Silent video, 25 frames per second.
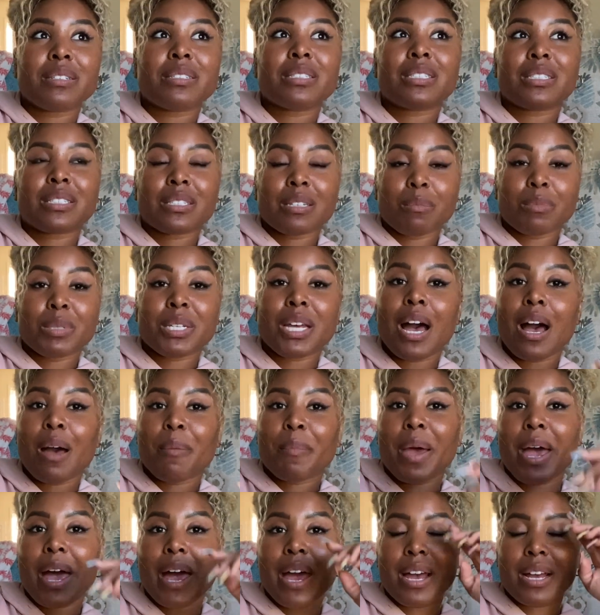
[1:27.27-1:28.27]
some time
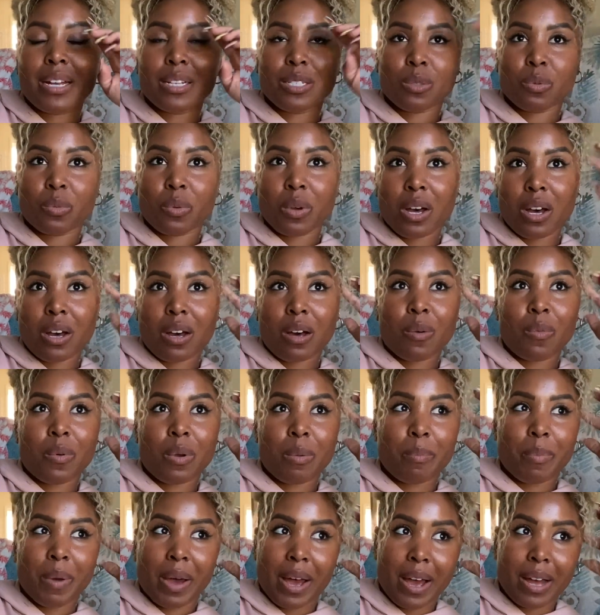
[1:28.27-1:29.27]
has uh,
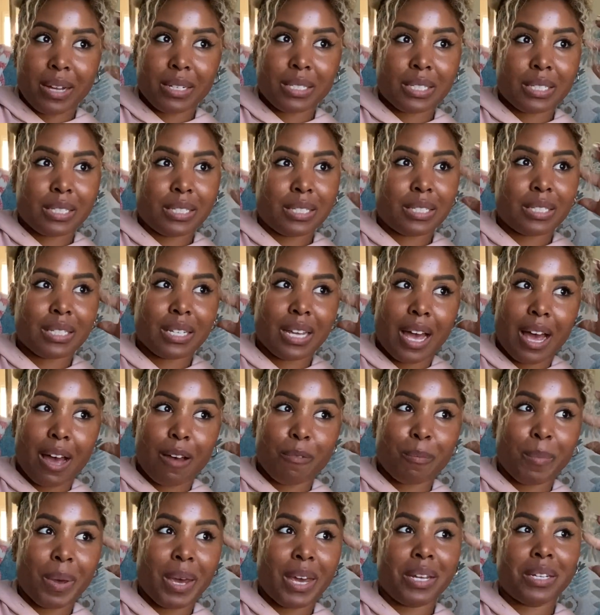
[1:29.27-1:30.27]
went by since I
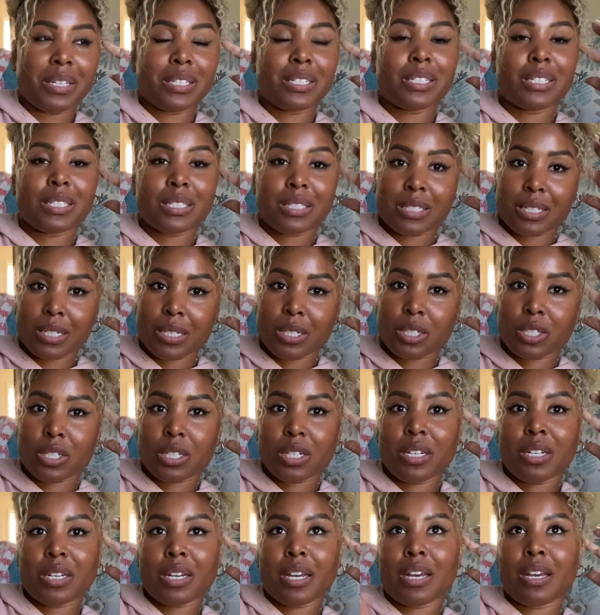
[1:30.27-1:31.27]
made the
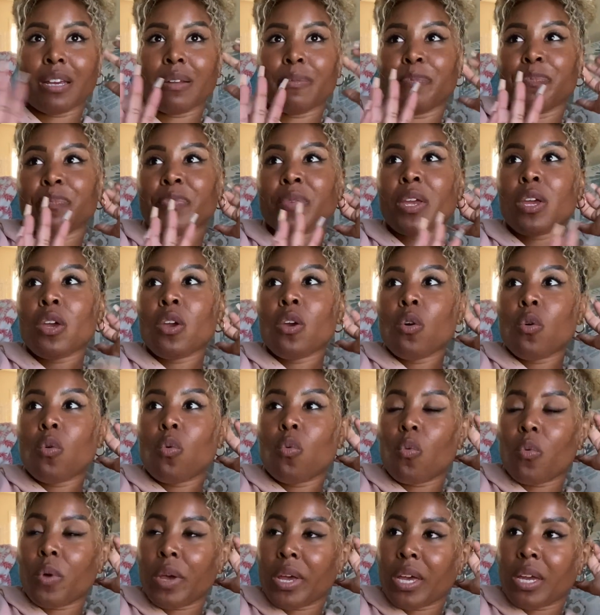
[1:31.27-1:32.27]
decision and
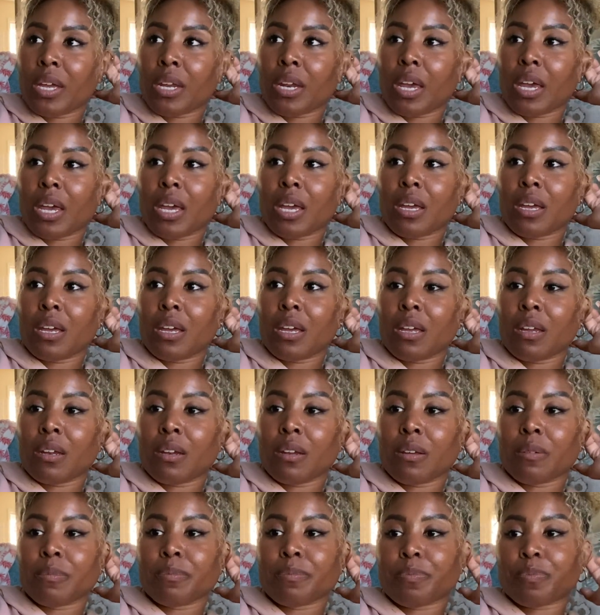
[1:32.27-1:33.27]
went
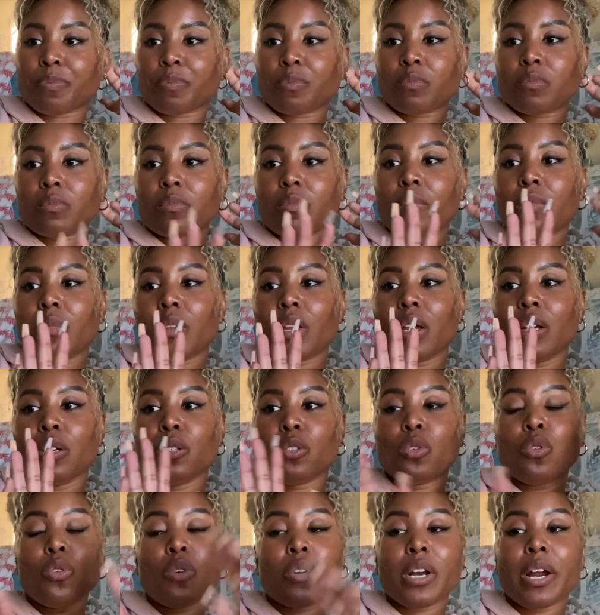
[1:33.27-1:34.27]
and
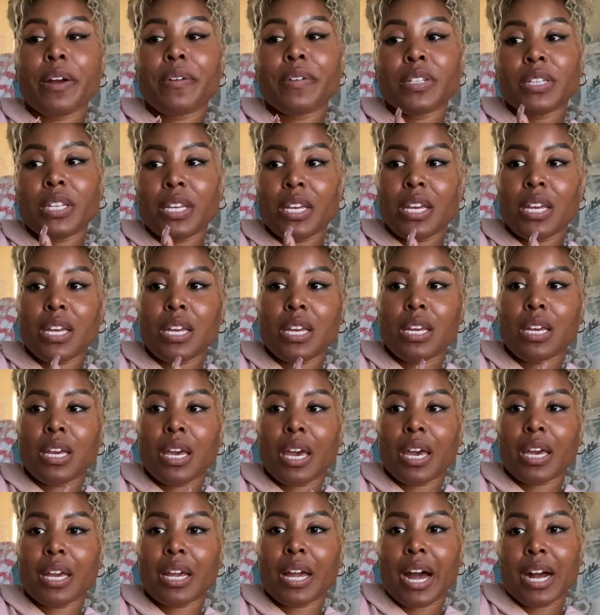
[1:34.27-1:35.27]
toured everything
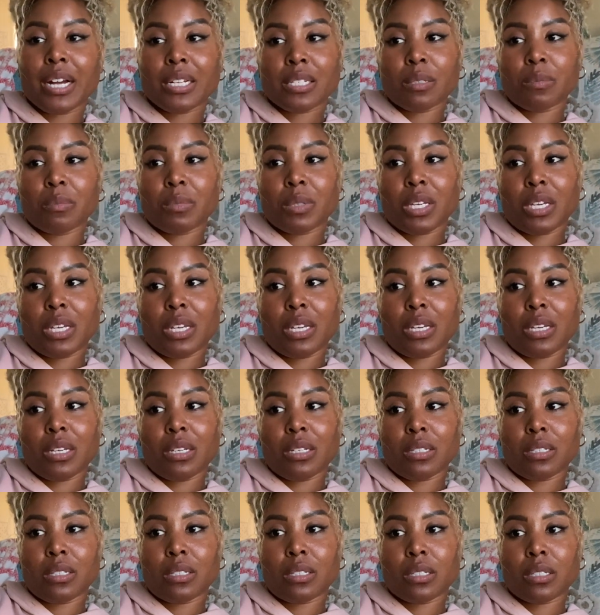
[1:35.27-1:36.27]
and got some
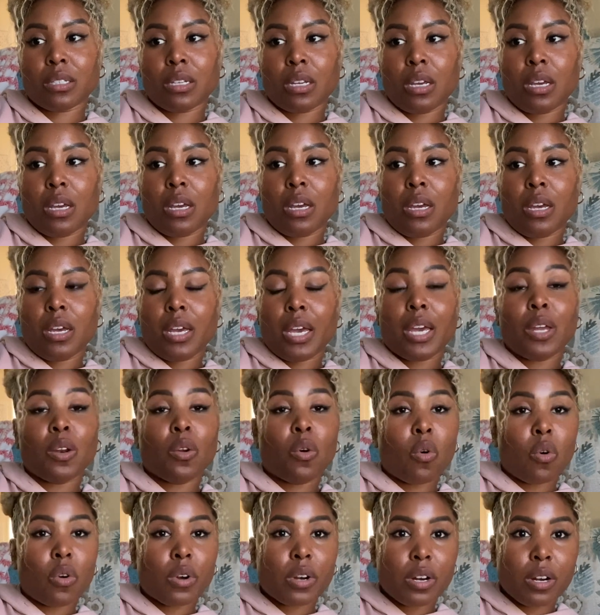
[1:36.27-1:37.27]
things in
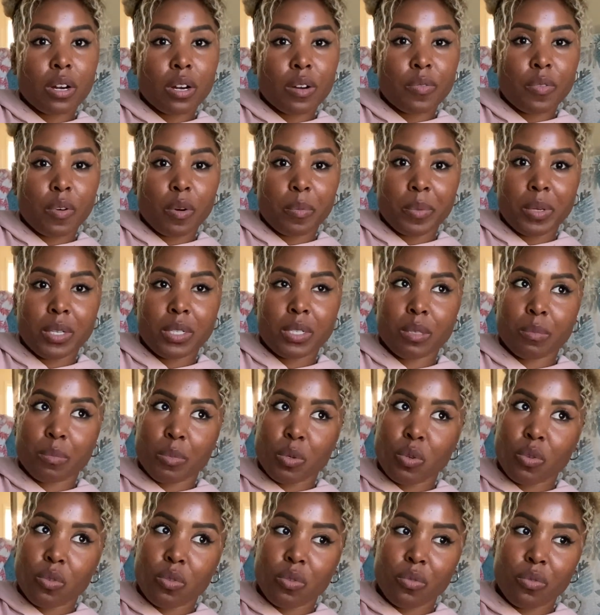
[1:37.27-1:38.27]
order for me to
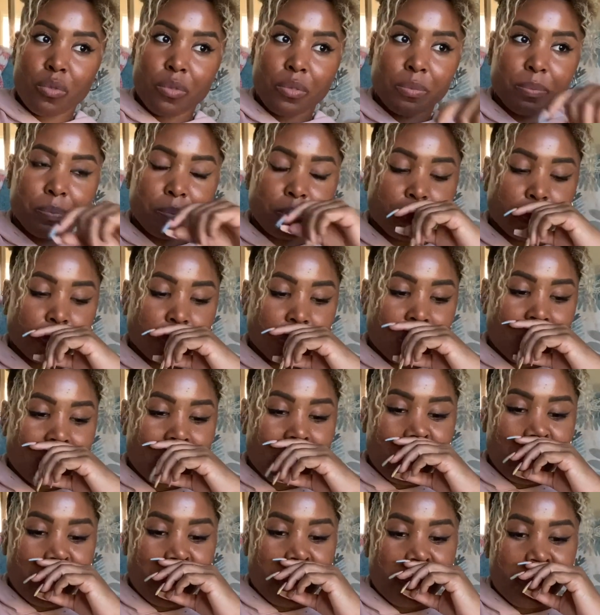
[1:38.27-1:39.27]
move.
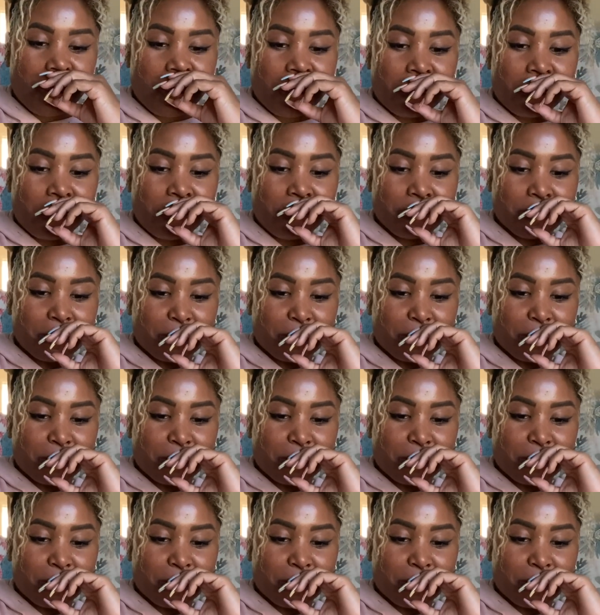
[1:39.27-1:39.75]
Um,